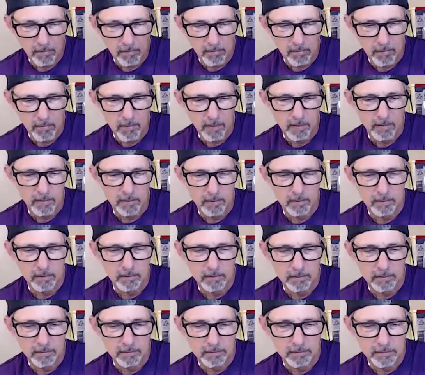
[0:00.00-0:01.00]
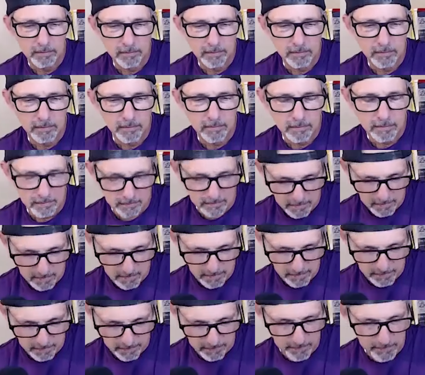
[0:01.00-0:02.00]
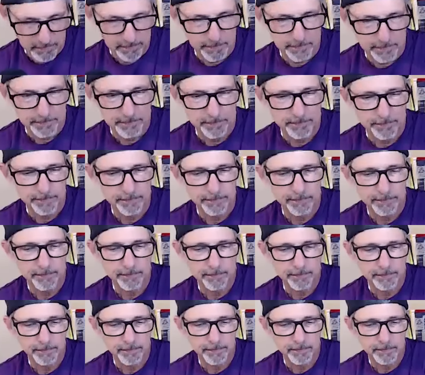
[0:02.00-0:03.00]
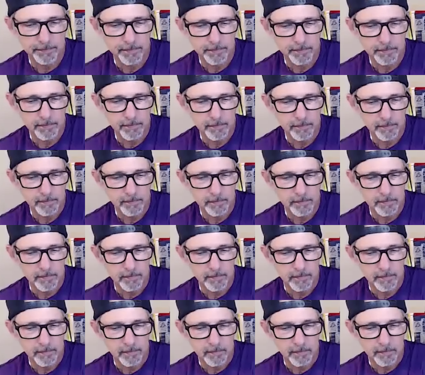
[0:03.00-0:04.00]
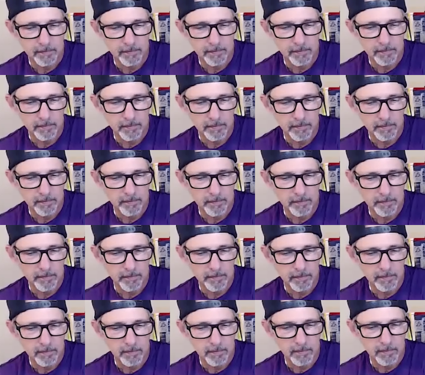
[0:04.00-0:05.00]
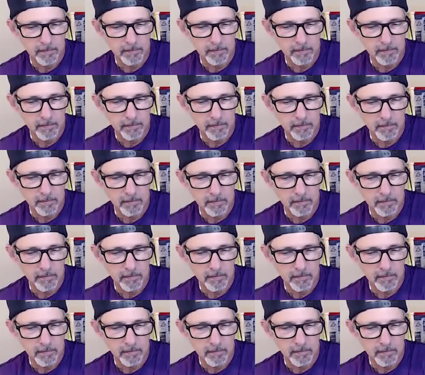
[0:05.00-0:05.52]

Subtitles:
The person shown says nothing.